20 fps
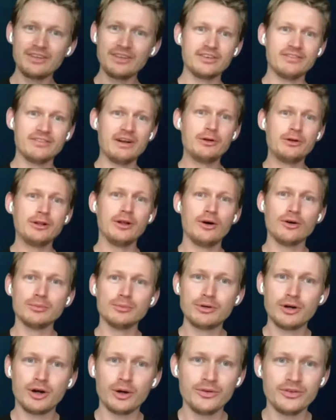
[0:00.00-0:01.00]
very long
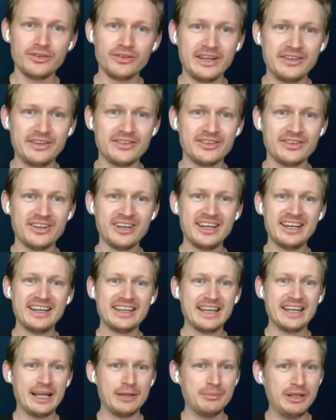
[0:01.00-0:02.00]
process,
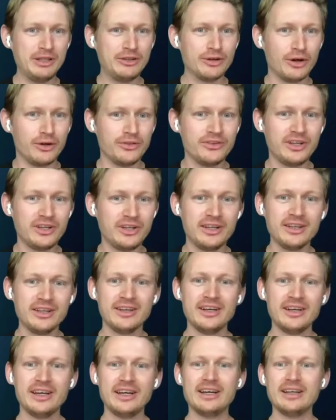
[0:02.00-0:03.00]
can be daunting.
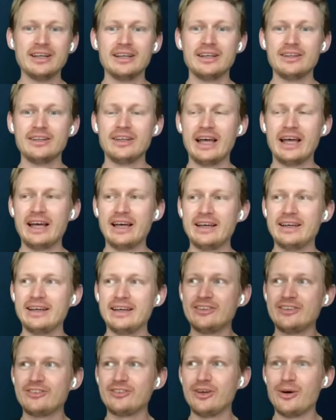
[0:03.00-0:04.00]

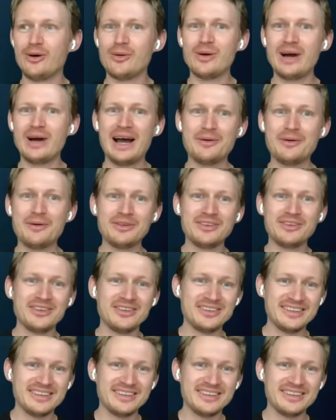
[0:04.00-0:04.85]
So I would